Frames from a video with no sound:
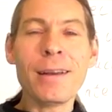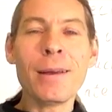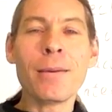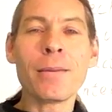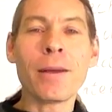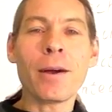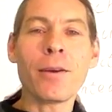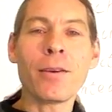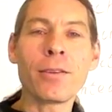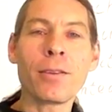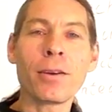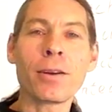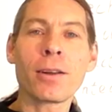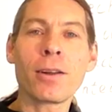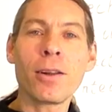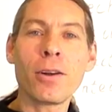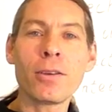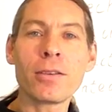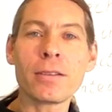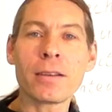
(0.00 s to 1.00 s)
That was the
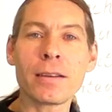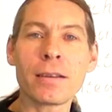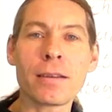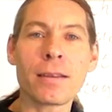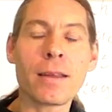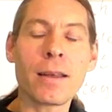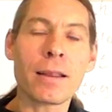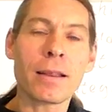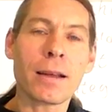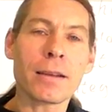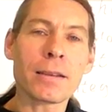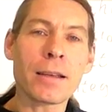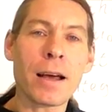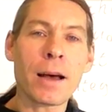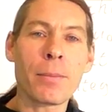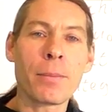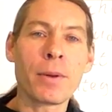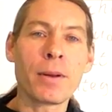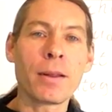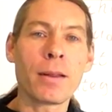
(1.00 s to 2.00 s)
closest thing that's
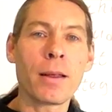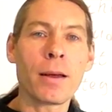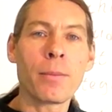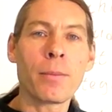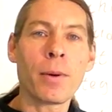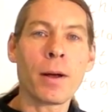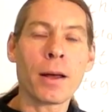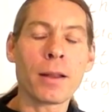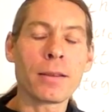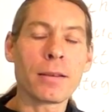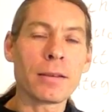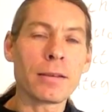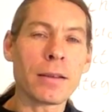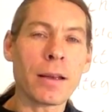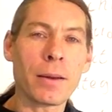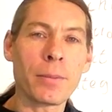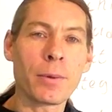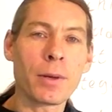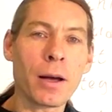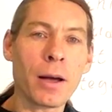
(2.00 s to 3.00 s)
happened to them at the
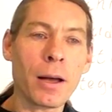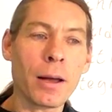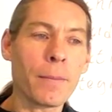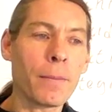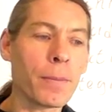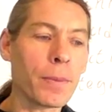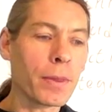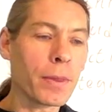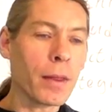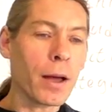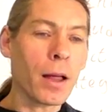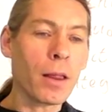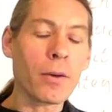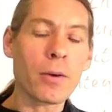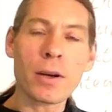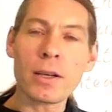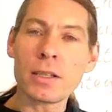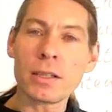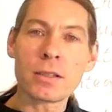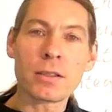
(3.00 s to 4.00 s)
same time.
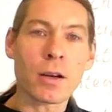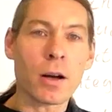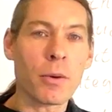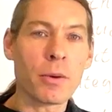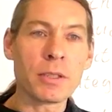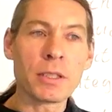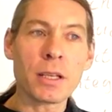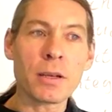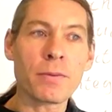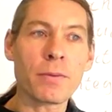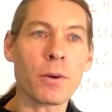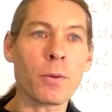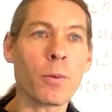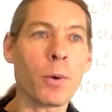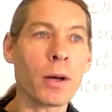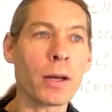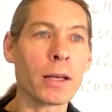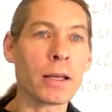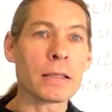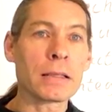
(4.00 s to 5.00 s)
Otherwise, it's always different.
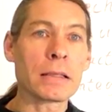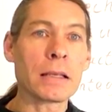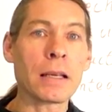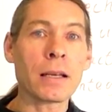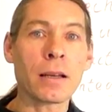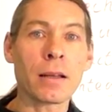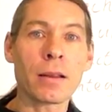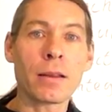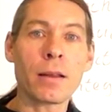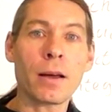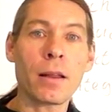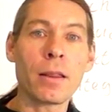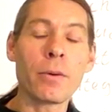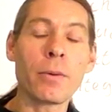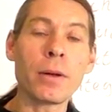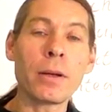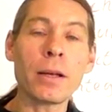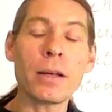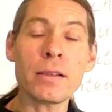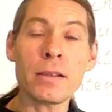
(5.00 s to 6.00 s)
One gets sick, the other
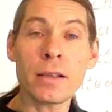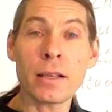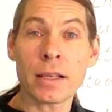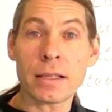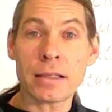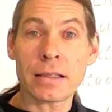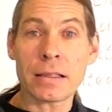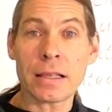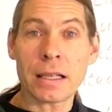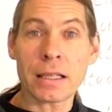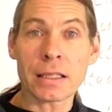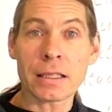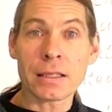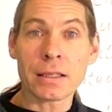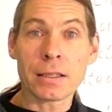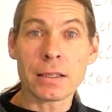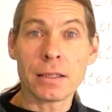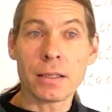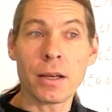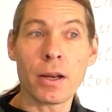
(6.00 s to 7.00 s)
one doesn't get sick,
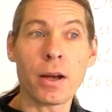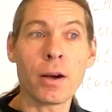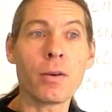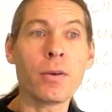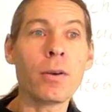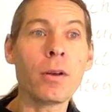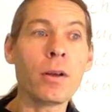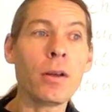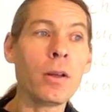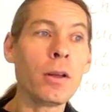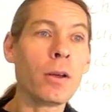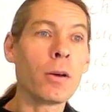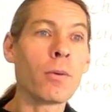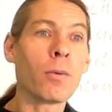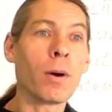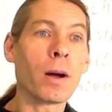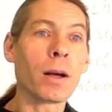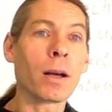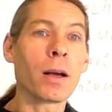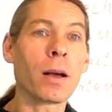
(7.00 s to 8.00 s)

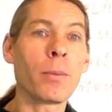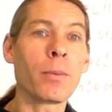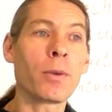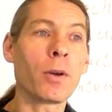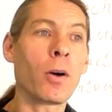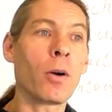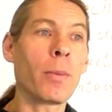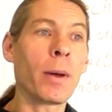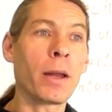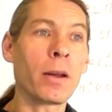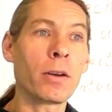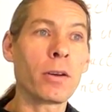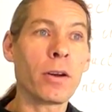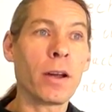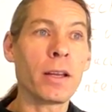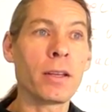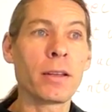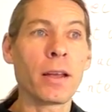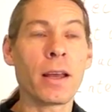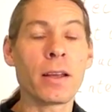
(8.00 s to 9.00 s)
One comes home, had a
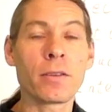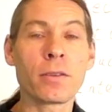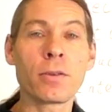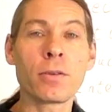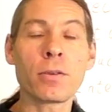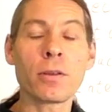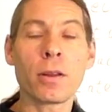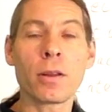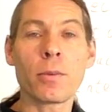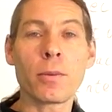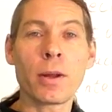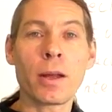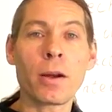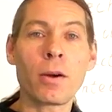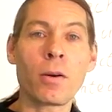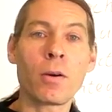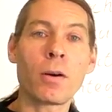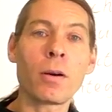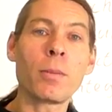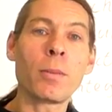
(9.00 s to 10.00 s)
great day at school, the other one had a
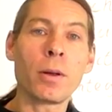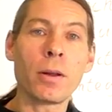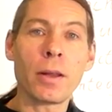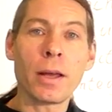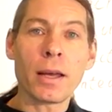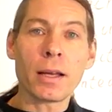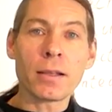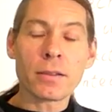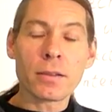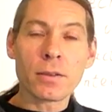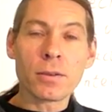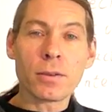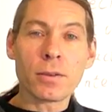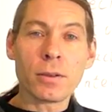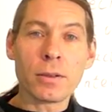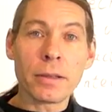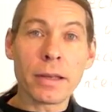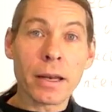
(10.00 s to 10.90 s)
horrible day at school,